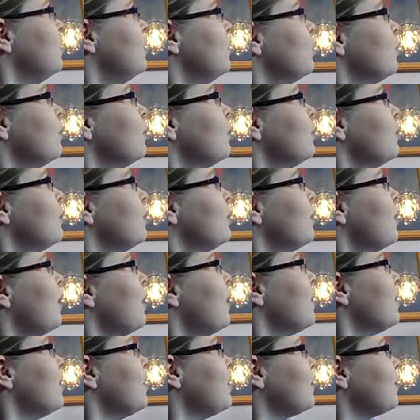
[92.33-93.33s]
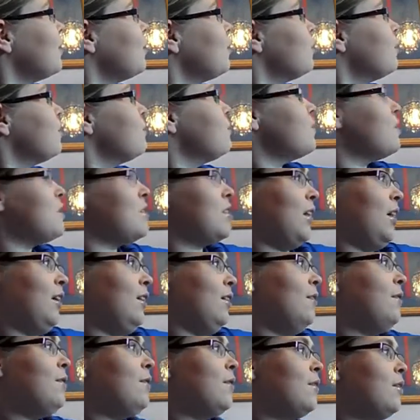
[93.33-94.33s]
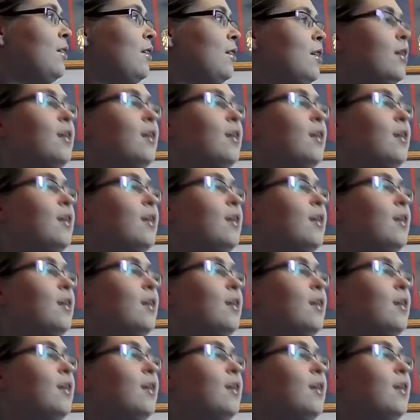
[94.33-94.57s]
printed on it, and I got him to sign it